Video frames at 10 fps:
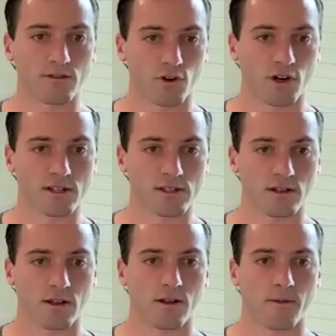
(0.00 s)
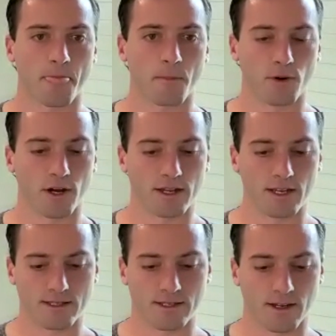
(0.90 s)
for us, but
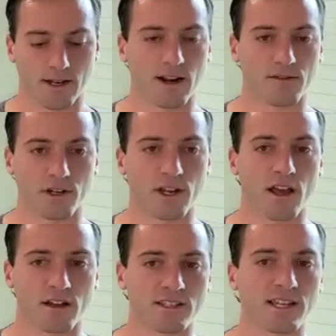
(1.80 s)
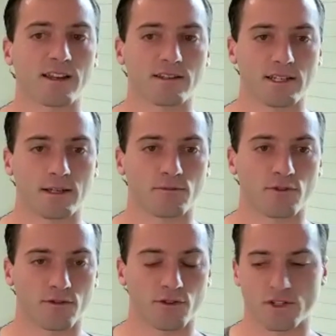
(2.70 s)
it's a kind of a second team
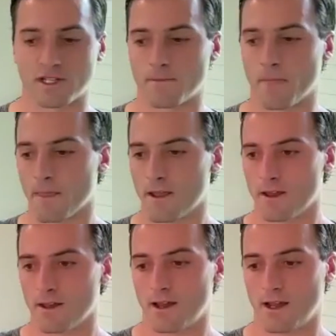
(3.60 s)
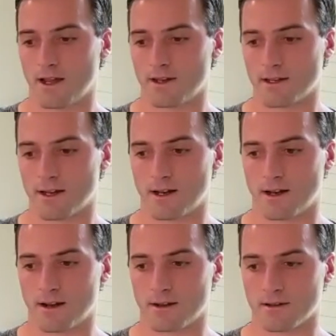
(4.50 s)
for the first team. And
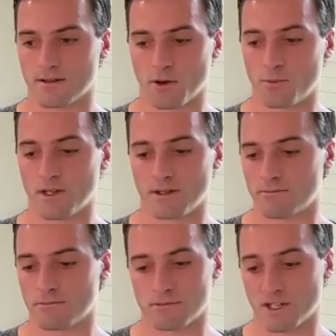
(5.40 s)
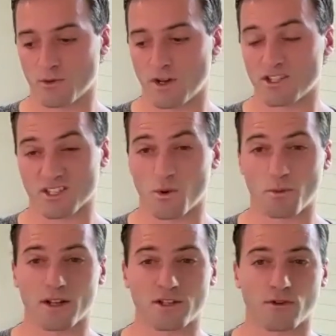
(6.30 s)
there'll be situations like we
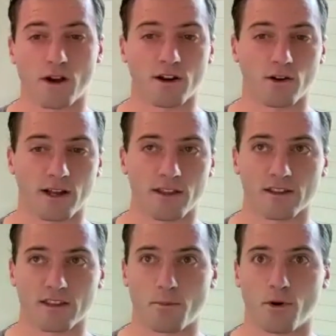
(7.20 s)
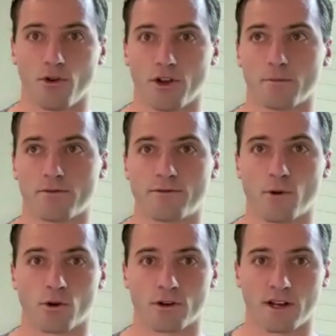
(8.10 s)
played Toronto, and I think they pulled up
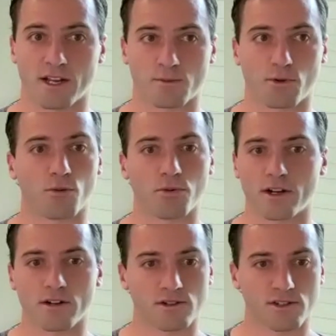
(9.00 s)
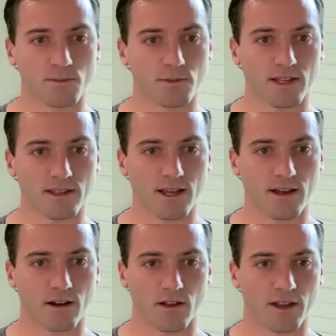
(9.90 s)
4 next pro players or something like
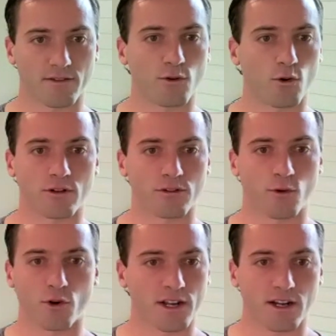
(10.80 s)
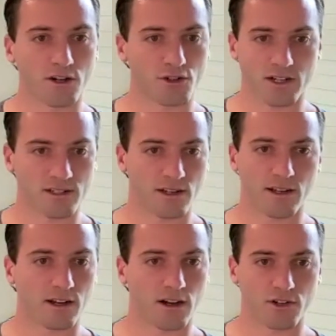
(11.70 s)
that on like 4-day contracts,
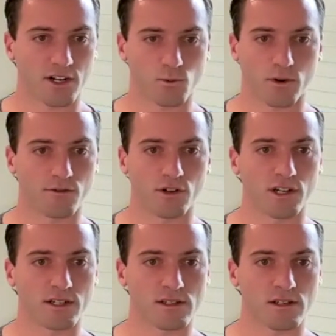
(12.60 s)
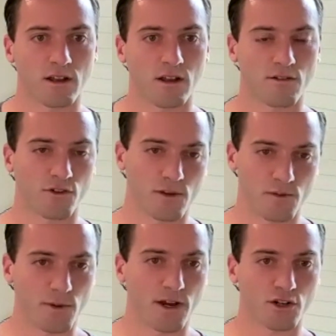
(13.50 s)
10-day contracts, whatever it is, for them
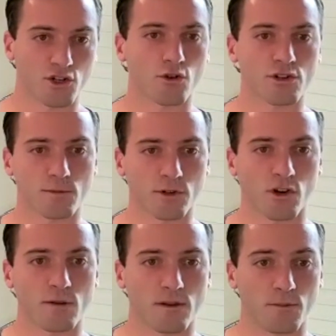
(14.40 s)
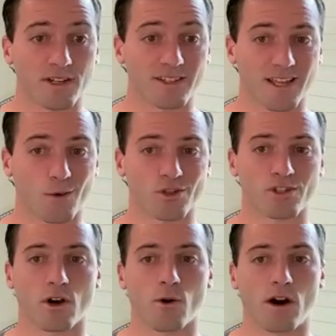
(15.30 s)
to be on a short-term agreement because they were
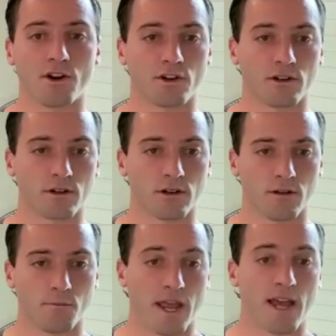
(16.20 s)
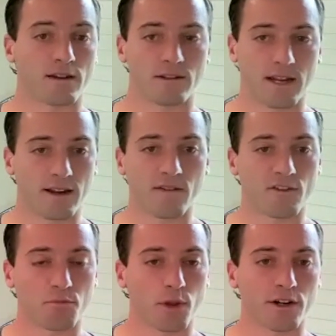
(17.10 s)
so undermanned. They didn't have
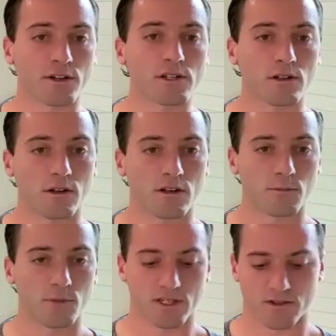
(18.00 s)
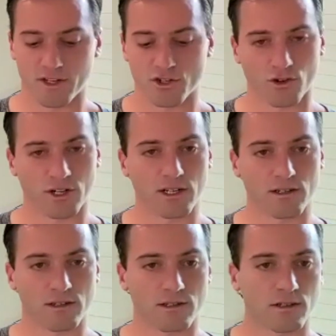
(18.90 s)
enough players because of
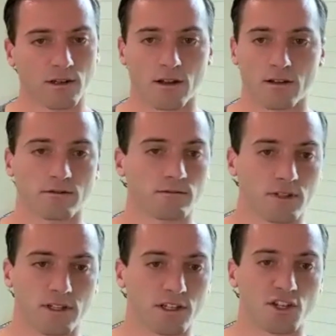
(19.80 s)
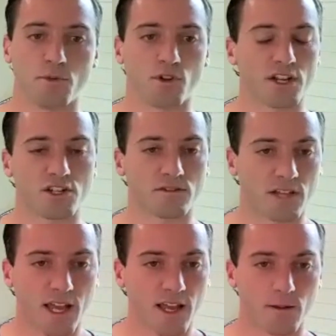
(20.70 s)
injuries, the accumulation of
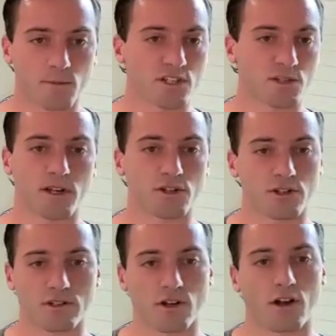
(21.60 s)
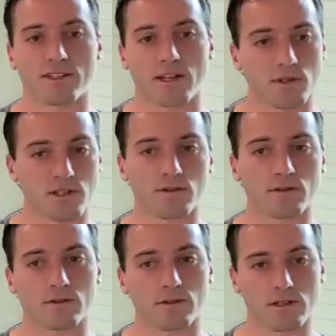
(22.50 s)
games, suspensions, all that type of stuff.
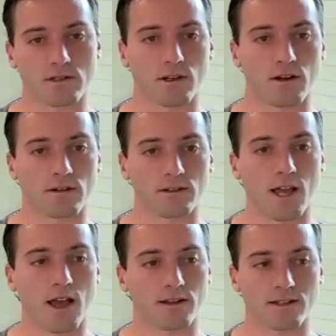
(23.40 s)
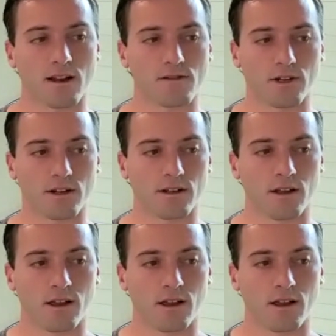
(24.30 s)
And so, yeah, it's kind of